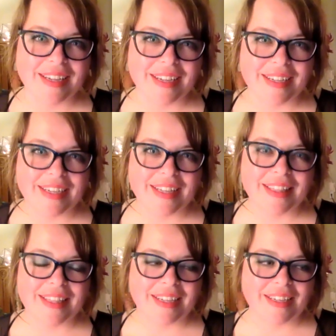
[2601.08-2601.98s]
I
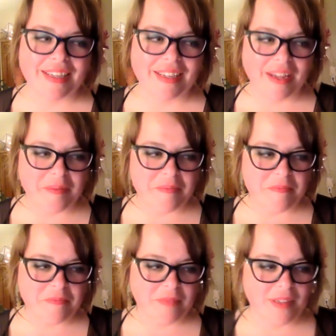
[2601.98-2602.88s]
think
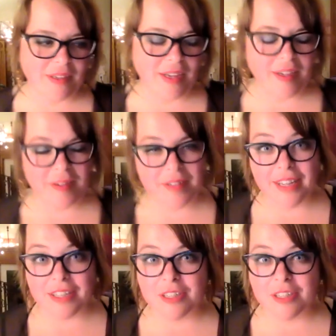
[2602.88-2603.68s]
I